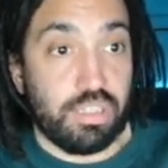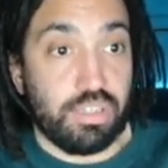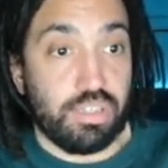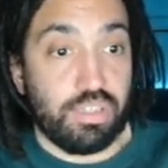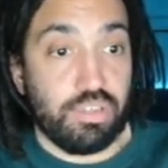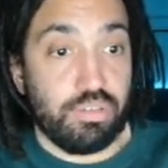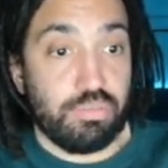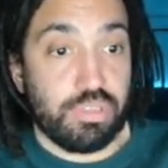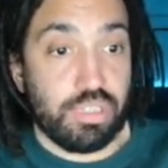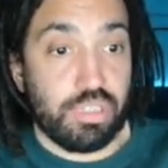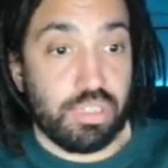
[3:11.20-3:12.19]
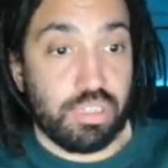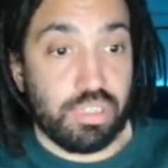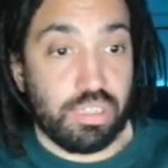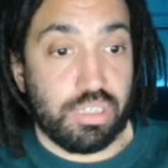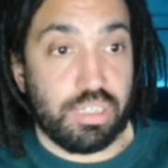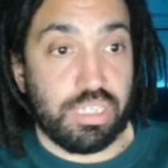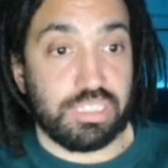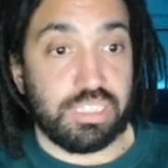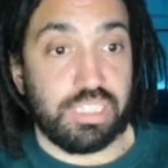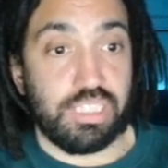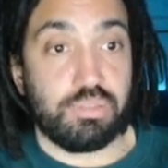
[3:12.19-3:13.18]
cubed, and that is
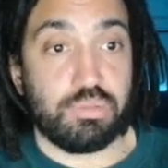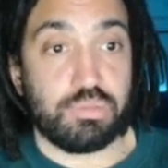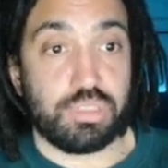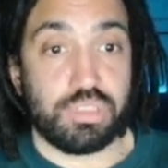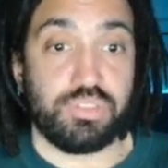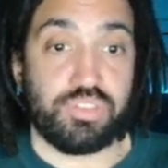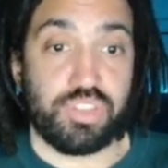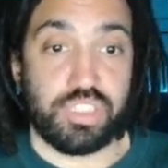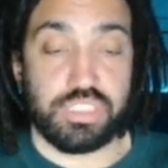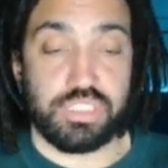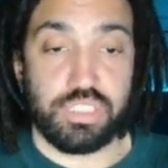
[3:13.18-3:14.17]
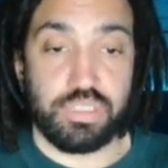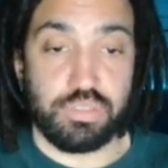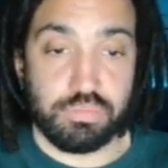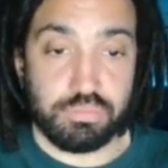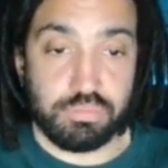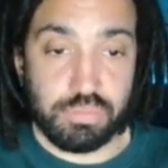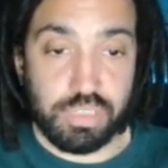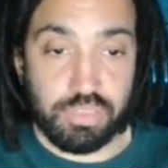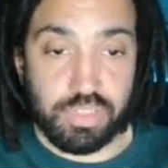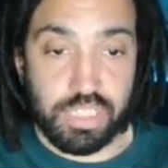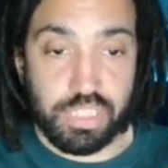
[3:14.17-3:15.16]
equal to 32.
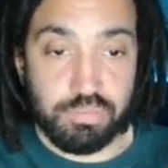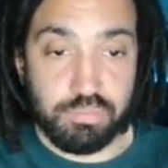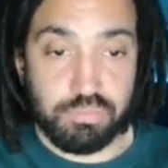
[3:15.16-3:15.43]
Lovely.